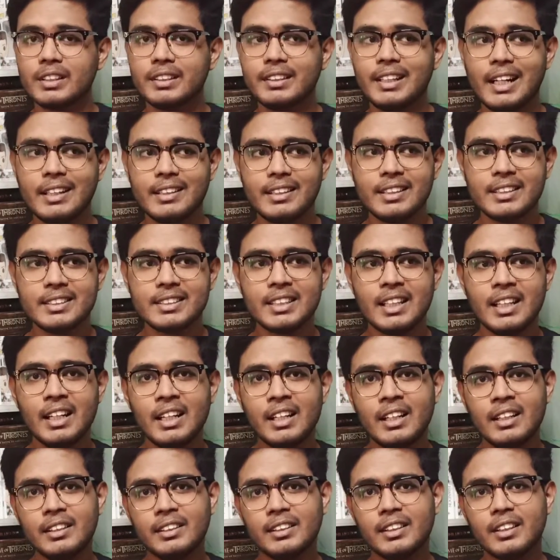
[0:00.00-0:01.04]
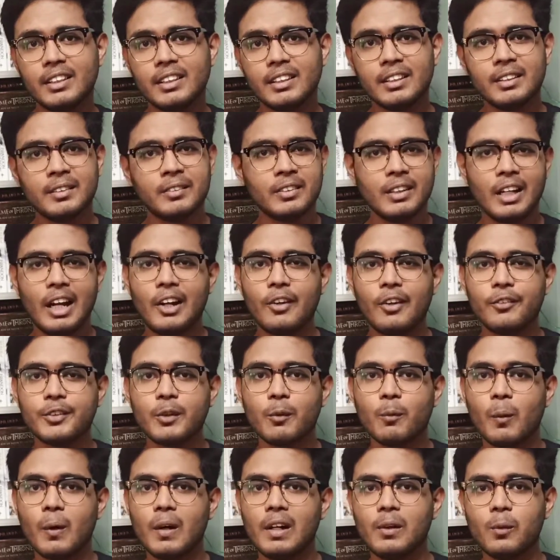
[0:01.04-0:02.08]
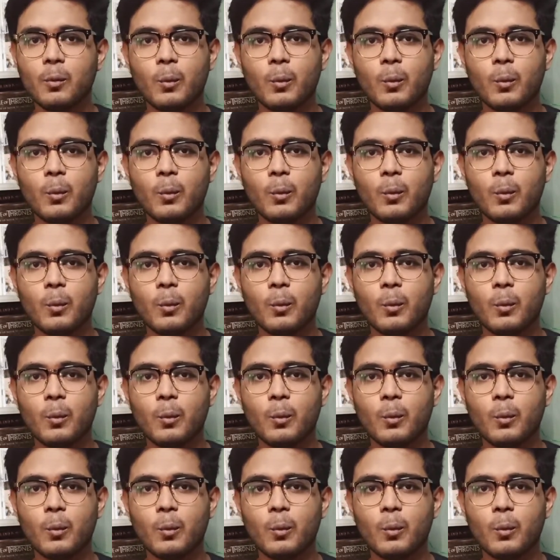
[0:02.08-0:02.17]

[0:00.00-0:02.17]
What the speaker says: that is The Eye of the World.